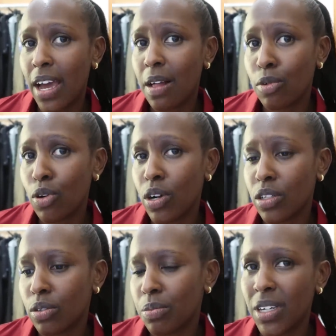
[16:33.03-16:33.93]
my almond
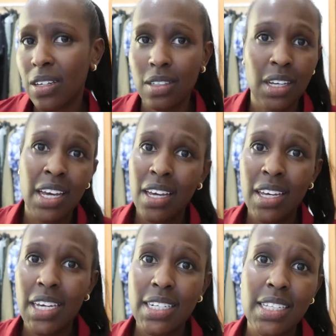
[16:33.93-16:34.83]
croissant because
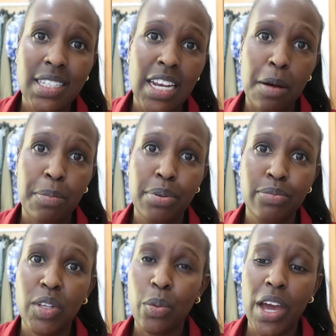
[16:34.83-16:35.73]
it didn't slap
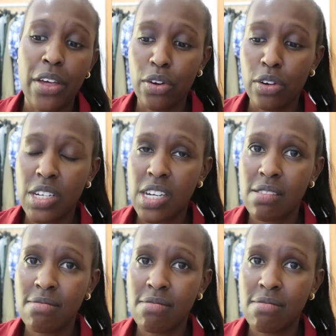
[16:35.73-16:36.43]
the way I thought,